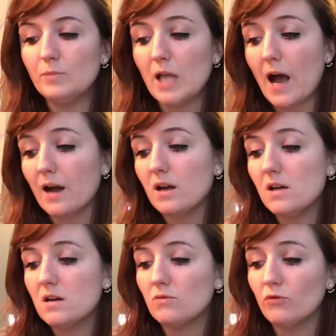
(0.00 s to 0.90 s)
black
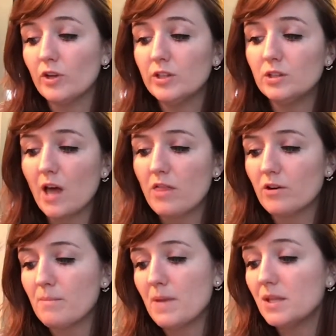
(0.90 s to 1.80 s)
real
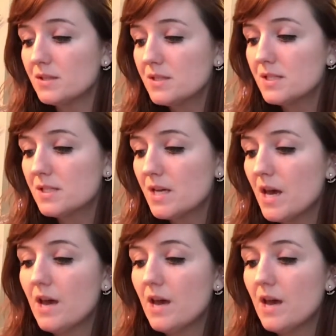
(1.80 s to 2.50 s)
leather mittens.